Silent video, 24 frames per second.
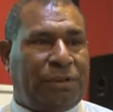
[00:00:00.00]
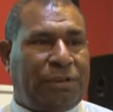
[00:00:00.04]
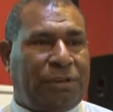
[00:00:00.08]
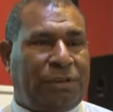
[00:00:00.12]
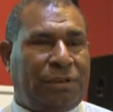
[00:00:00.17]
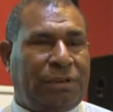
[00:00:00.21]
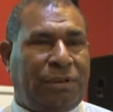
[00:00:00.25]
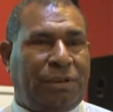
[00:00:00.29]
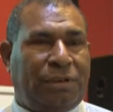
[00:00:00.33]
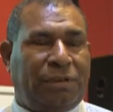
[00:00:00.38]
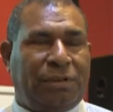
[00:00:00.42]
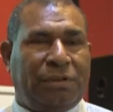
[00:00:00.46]

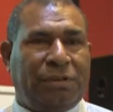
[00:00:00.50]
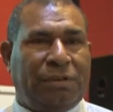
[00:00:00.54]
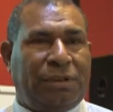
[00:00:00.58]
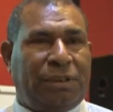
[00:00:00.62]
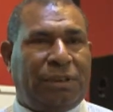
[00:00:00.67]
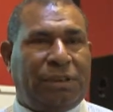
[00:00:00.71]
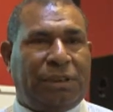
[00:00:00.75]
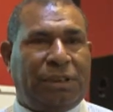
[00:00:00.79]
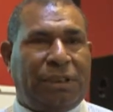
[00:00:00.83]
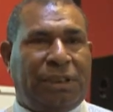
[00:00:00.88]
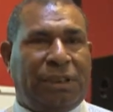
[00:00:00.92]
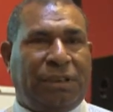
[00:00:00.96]
You know,
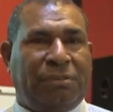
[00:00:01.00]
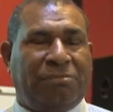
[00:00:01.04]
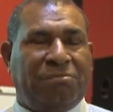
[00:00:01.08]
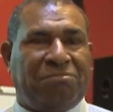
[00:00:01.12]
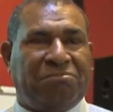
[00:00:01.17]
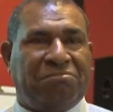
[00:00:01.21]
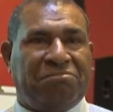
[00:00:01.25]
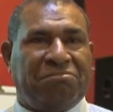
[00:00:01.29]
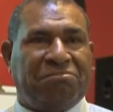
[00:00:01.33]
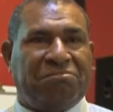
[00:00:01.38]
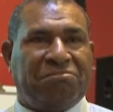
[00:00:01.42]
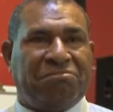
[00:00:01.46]
these are the um,
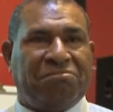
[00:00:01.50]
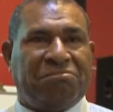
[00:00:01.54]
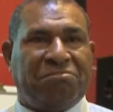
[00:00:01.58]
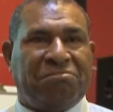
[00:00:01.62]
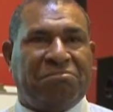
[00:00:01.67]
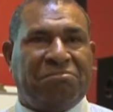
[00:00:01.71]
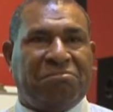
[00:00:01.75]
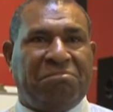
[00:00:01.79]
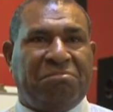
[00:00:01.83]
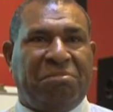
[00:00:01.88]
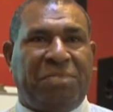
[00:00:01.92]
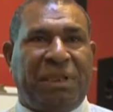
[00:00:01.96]

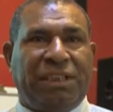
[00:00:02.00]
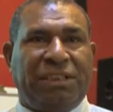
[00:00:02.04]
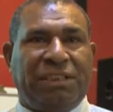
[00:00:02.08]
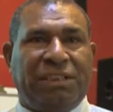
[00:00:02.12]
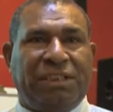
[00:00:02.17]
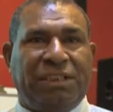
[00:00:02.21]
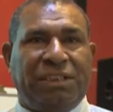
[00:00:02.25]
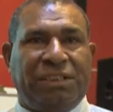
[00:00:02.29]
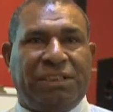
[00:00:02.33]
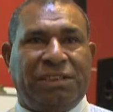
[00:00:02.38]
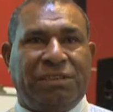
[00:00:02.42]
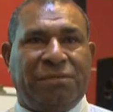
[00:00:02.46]

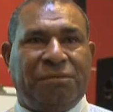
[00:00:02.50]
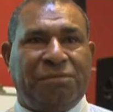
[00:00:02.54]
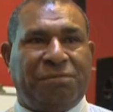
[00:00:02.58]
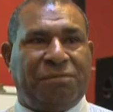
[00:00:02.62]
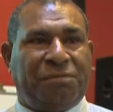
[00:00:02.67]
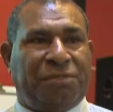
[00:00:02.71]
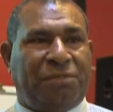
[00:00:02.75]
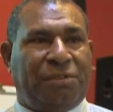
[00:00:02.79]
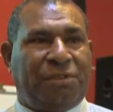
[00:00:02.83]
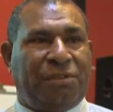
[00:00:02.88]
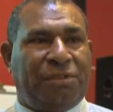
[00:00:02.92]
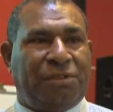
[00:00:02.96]
basic
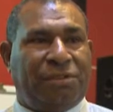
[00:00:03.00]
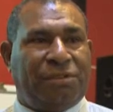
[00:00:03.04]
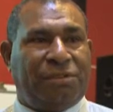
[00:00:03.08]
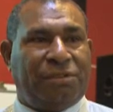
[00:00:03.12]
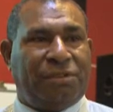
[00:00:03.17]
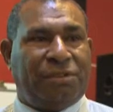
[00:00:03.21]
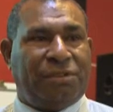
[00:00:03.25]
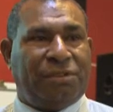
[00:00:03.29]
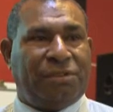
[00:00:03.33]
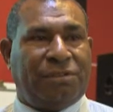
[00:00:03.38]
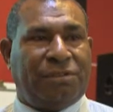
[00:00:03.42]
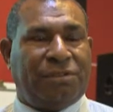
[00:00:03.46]
fraud, you
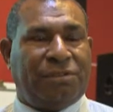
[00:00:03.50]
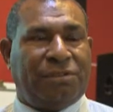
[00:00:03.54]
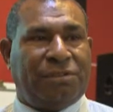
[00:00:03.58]
know,